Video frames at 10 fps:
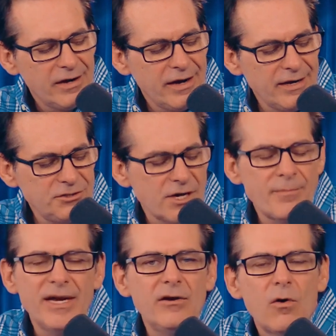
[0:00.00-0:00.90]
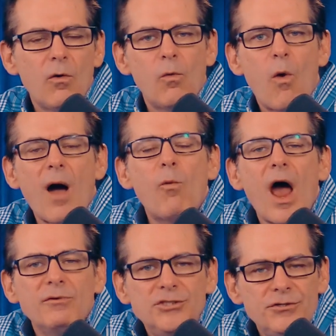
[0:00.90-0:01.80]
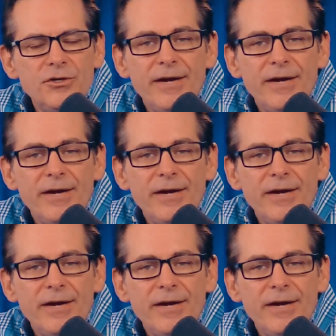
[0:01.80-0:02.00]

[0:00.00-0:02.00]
Why would you do...